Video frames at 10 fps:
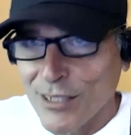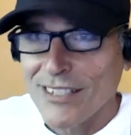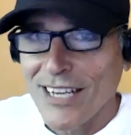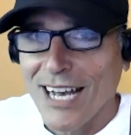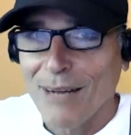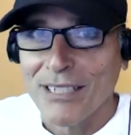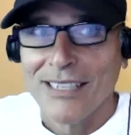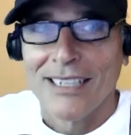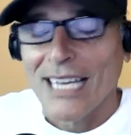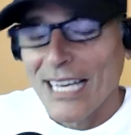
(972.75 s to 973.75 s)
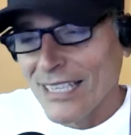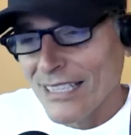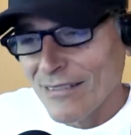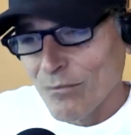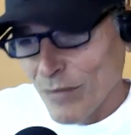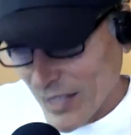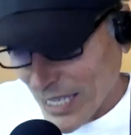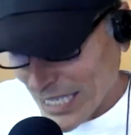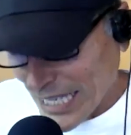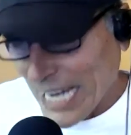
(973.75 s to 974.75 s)
had stopped and then and
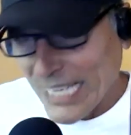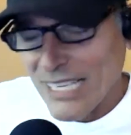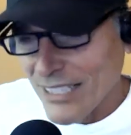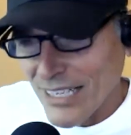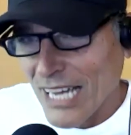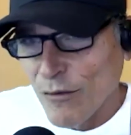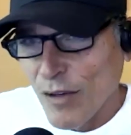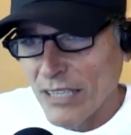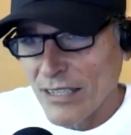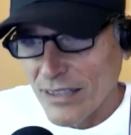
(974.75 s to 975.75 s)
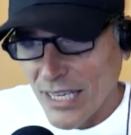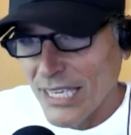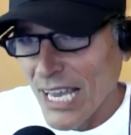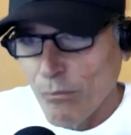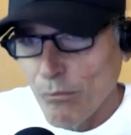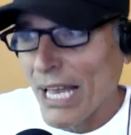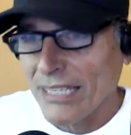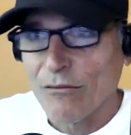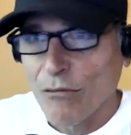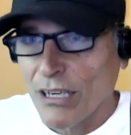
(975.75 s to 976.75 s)
then i can't deny the fact that they came
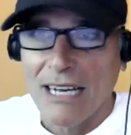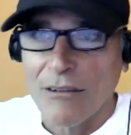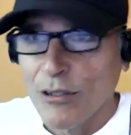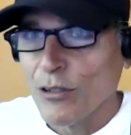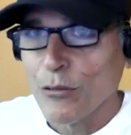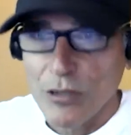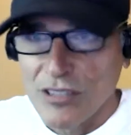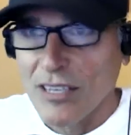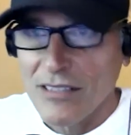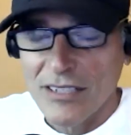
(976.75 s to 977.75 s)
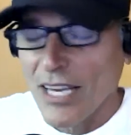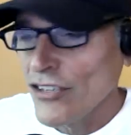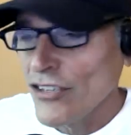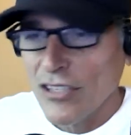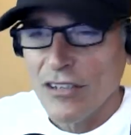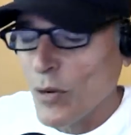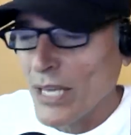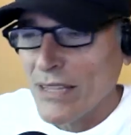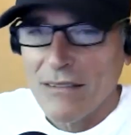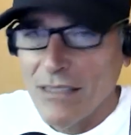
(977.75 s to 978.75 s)
back and recounted their resuscitation in a
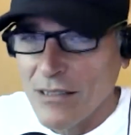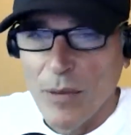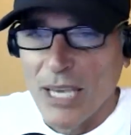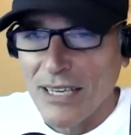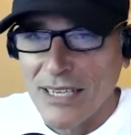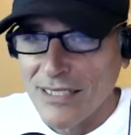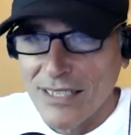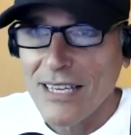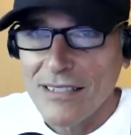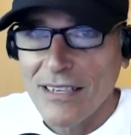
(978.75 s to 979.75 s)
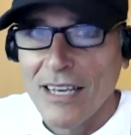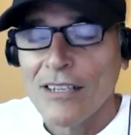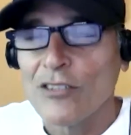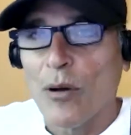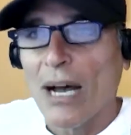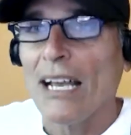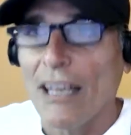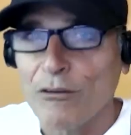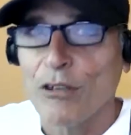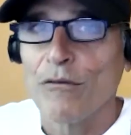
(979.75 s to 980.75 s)
way that doesn't make any sense so i
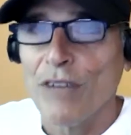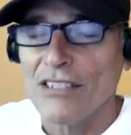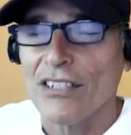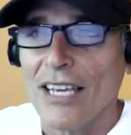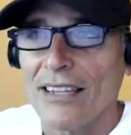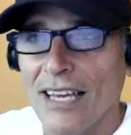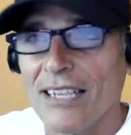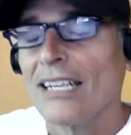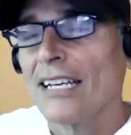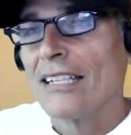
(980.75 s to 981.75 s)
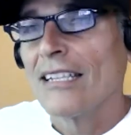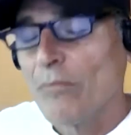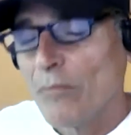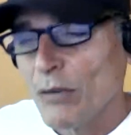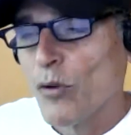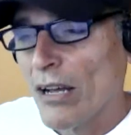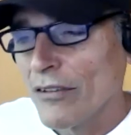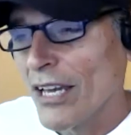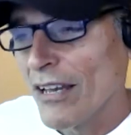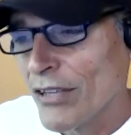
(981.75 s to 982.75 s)
have to investigate that and then meanwhile
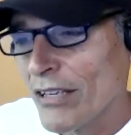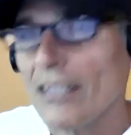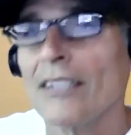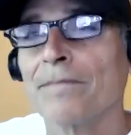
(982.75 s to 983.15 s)
you have the